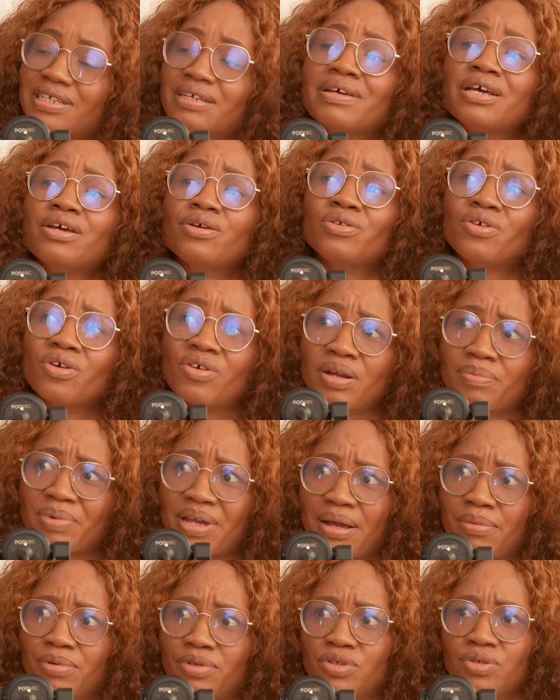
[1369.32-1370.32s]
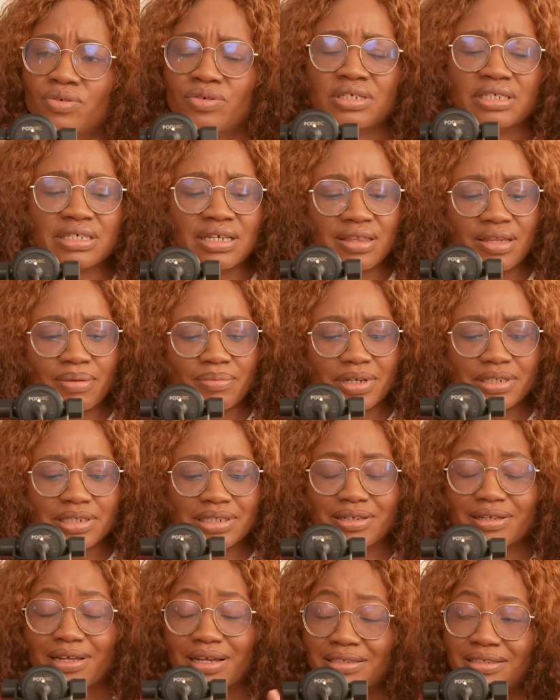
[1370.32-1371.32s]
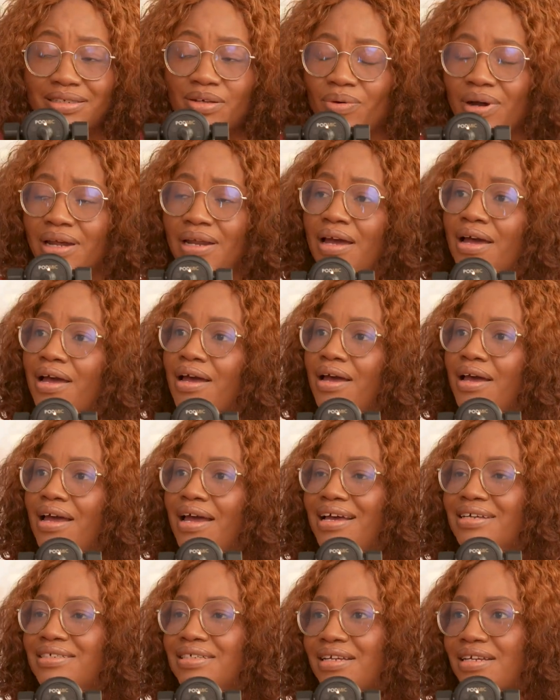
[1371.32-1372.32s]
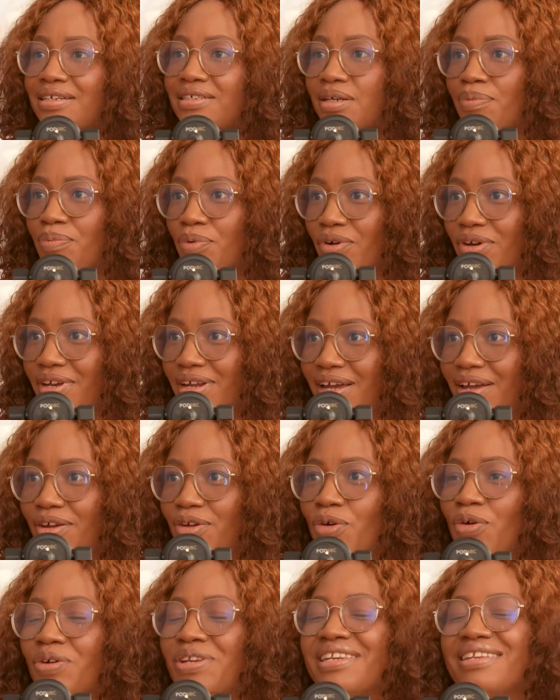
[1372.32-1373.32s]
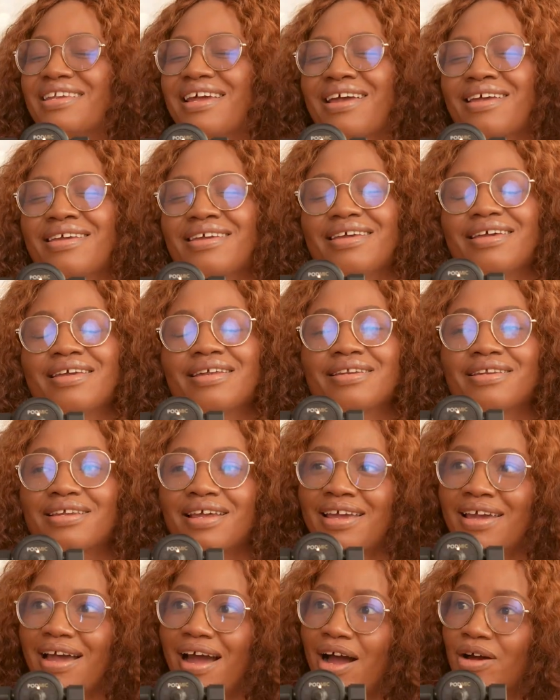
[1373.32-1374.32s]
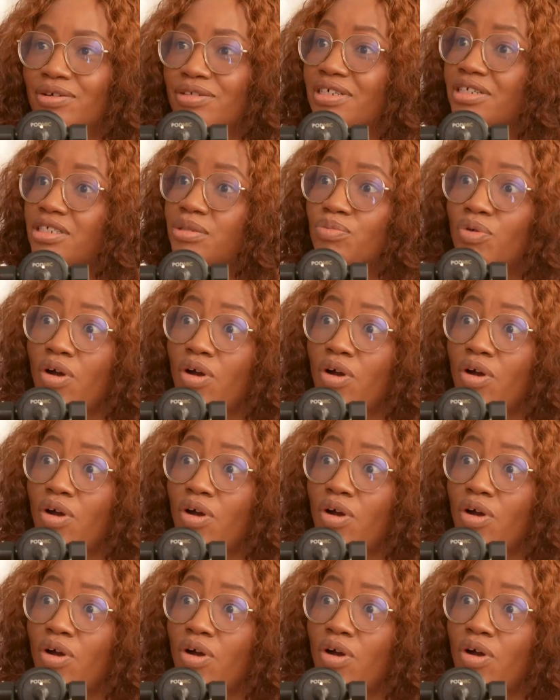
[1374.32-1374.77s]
steps, you're not going to be able to reset the machine. That's the one. As an entrepreneur, your day in, day out is